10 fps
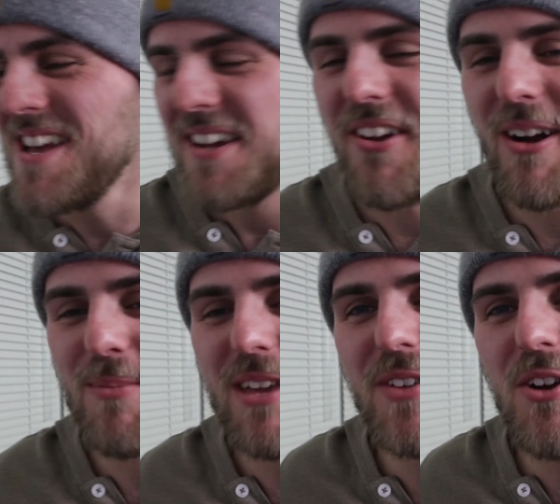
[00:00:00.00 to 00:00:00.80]
No, I'm
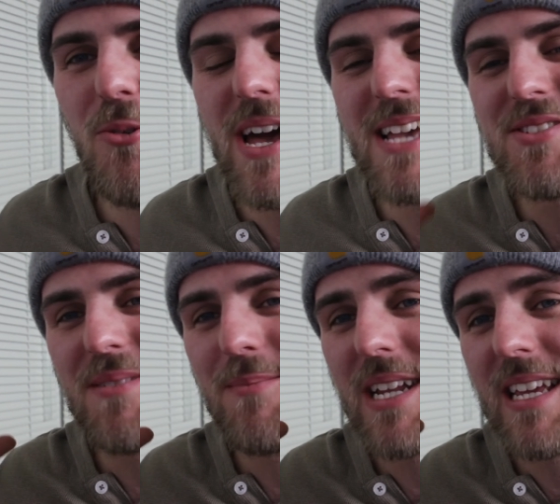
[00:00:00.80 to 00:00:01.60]
giving away,
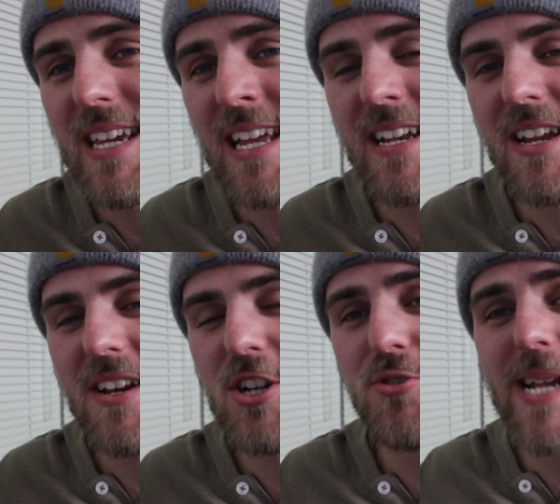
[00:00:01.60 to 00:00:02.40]
somebody can
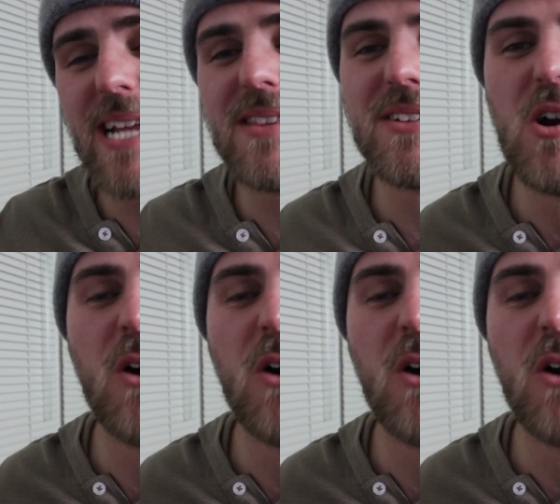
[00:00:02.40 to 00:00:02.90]
create their own